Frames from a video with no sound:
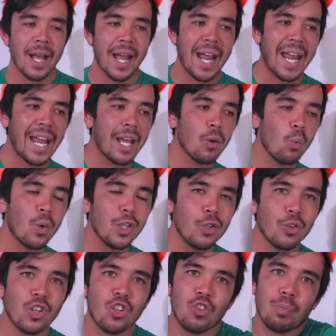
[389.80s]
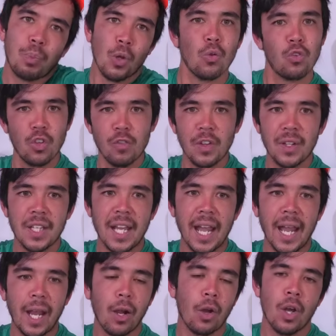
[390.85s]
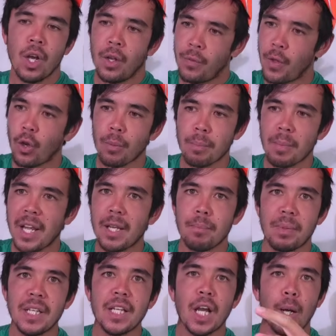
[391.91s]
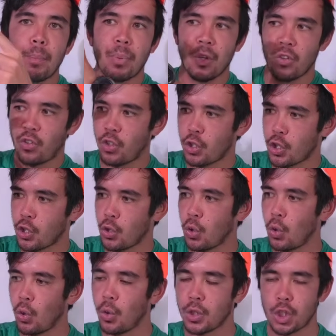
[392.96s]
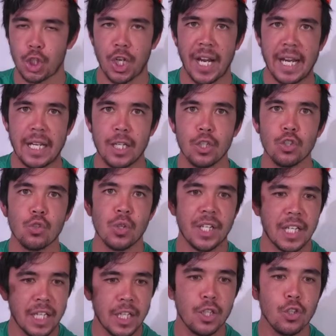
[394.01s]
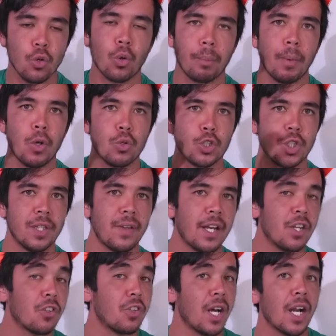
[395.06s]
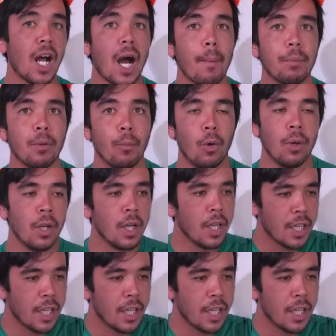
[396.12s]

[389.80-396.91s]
And when you're explosive in the air, there may be a positional change in your motion that is not optimal.